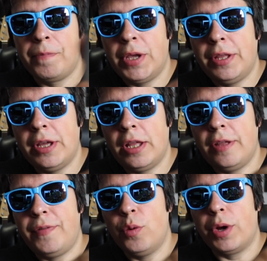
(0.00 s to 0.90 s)
And then
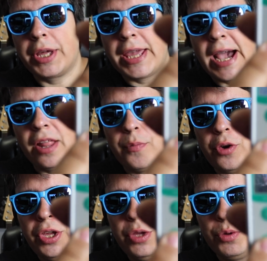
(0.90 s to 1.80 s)
if you want to
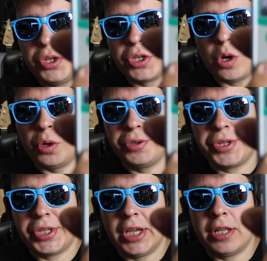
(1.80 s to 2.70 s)
calibrate, you would just hold
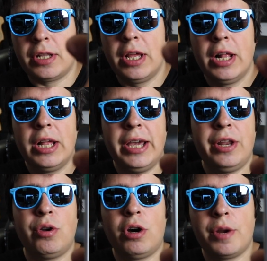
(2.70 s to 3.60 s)
this in
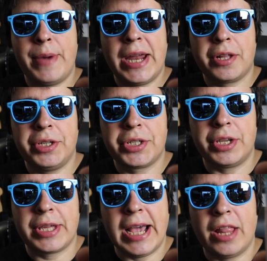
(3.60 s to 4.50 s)
and it automatically is
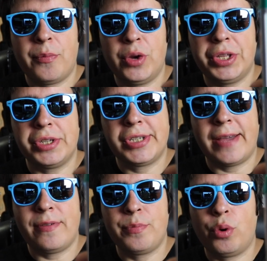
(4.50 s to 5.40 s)
going to calibrate to
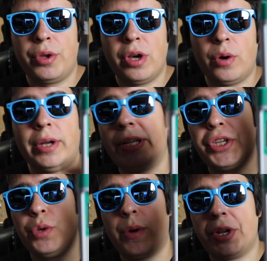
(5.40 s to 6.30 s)
7.0
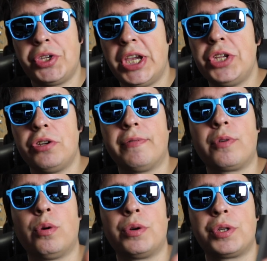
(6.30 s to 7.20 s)
unless you want to change it,
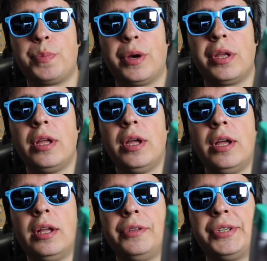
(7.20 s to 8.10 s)
of course, but
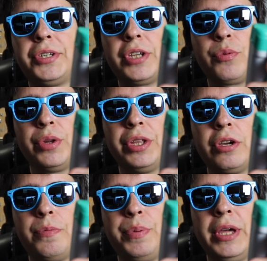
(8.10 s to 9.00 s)
this is a really
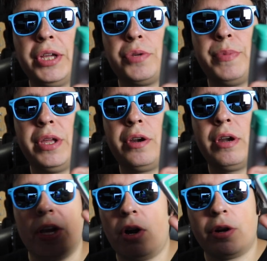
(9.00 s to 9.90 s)
good pH
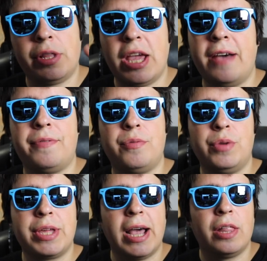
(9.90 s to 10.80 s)
meter. I hardly have to
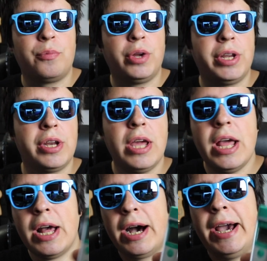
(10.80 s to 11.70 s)
recalibrate it.
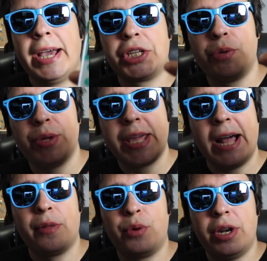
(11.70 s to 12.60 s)
I actually
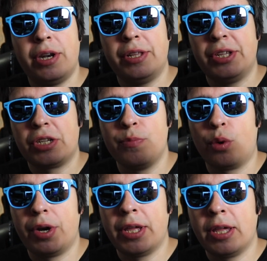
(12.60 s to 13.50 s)
recalibrated it this
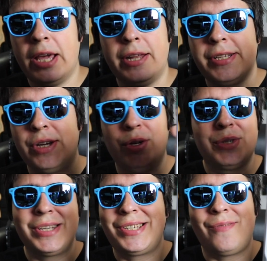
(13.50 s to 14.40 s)
morning and it's at, it
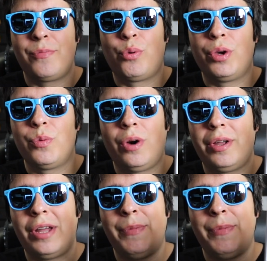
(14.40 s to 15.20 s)
was at 7.1.